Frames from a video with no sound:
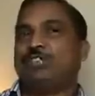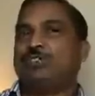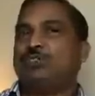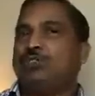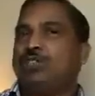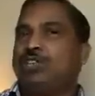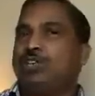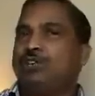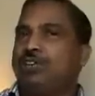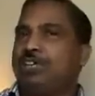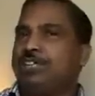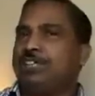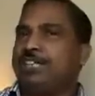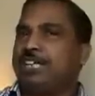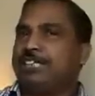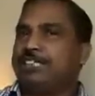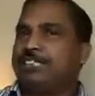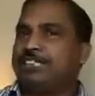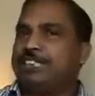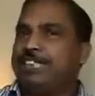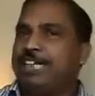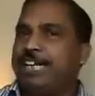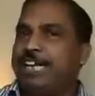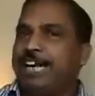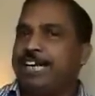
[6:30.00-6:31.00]
So during the
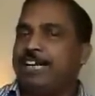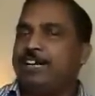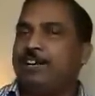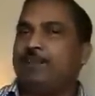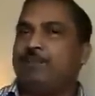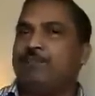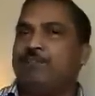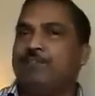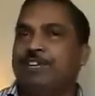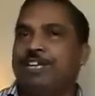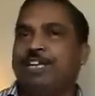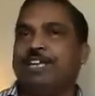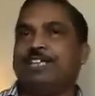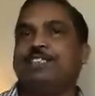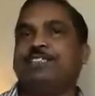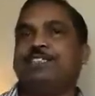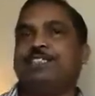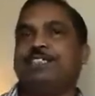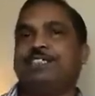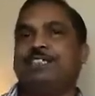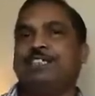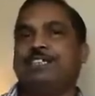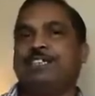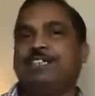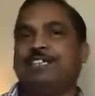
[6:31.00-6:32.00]
state of death,
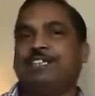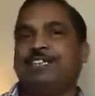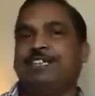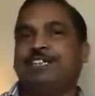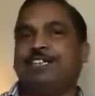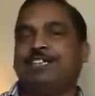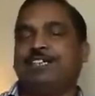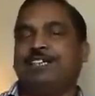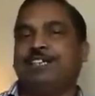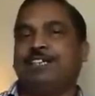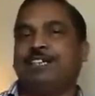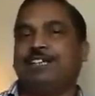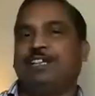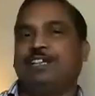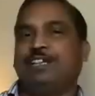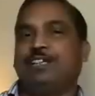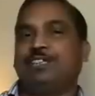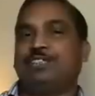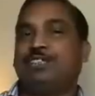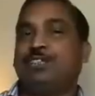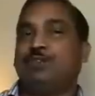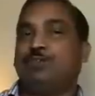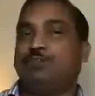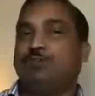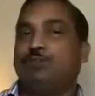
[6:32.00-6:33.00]

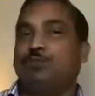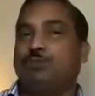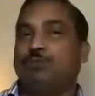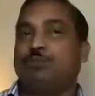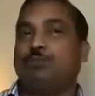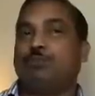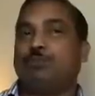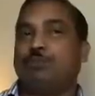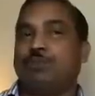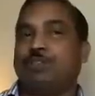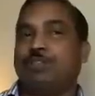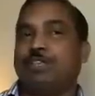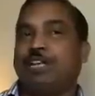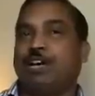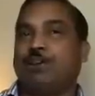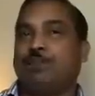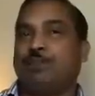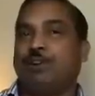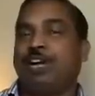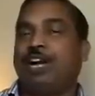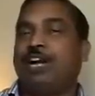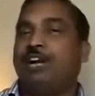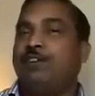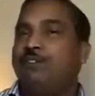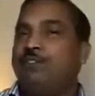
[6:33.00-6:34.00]
see,
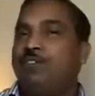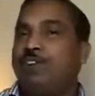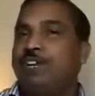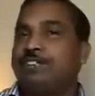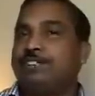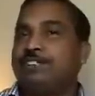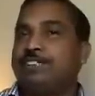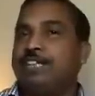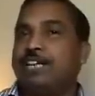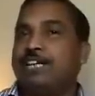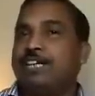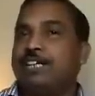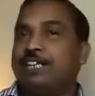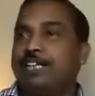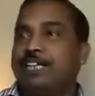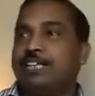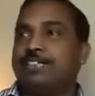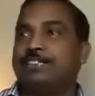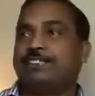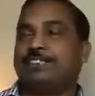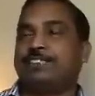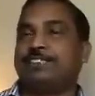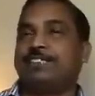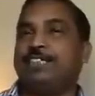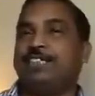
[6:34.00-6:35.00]
aconite feels that
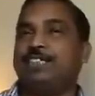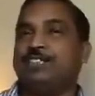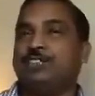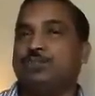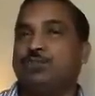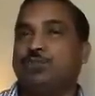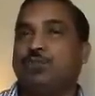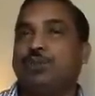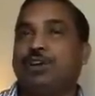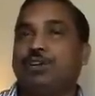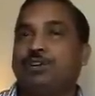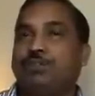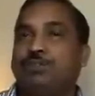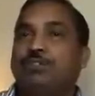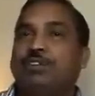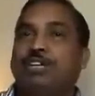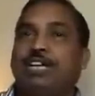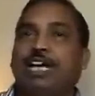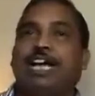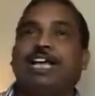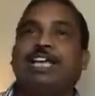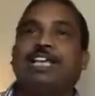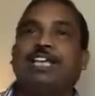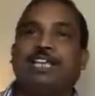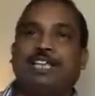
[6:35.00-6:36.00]
yes, he is going to
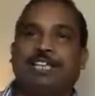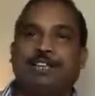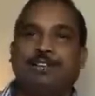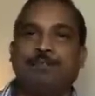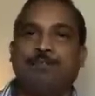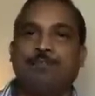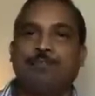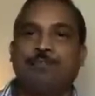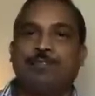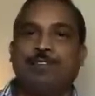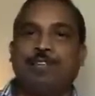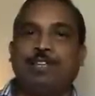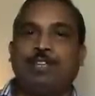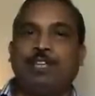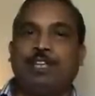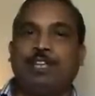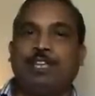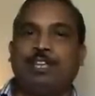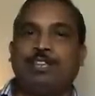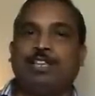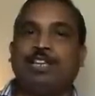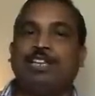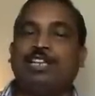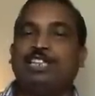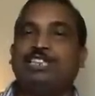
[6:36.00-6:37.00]
die.
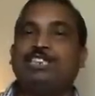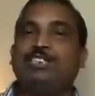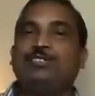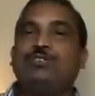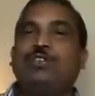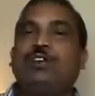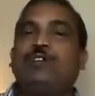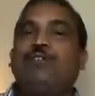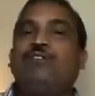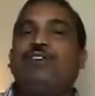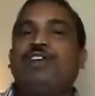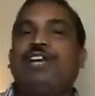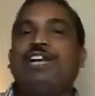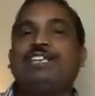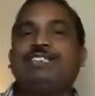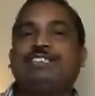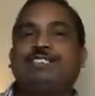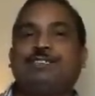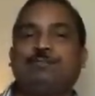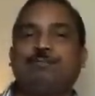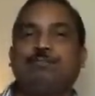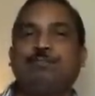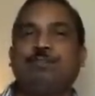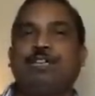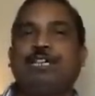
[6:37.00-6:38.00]
The disease will
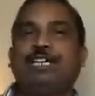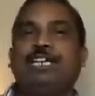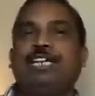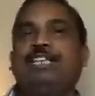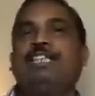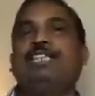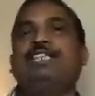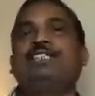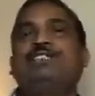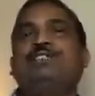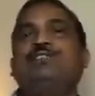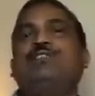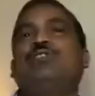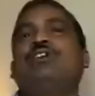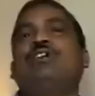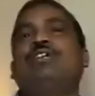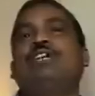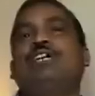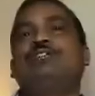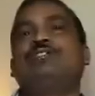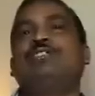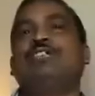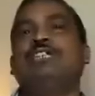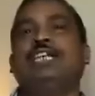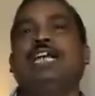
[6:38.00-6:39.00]
finish him. Death is
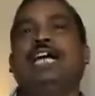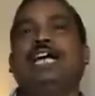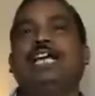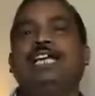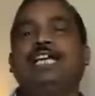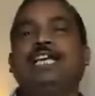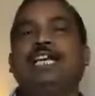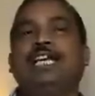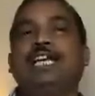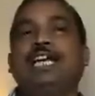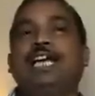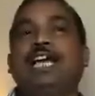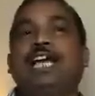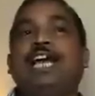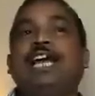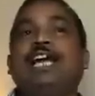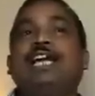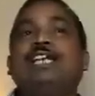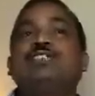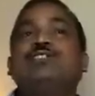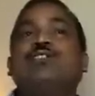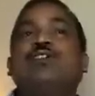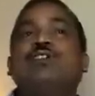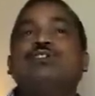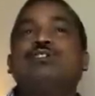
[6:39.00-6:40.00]
not actually die,
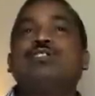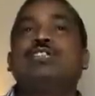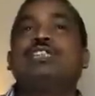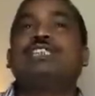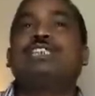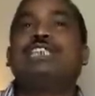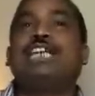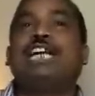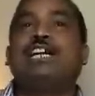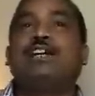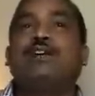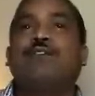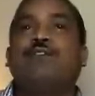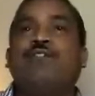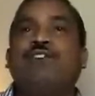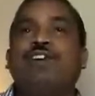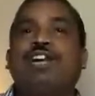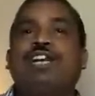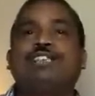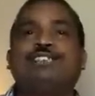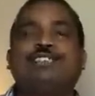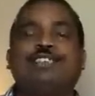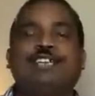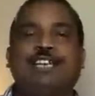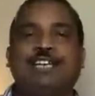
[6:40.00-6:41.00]
it is also a state of
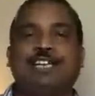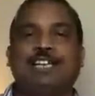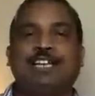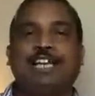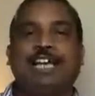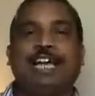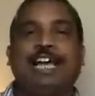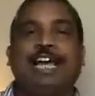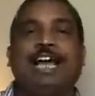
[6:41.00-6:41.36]
finishing.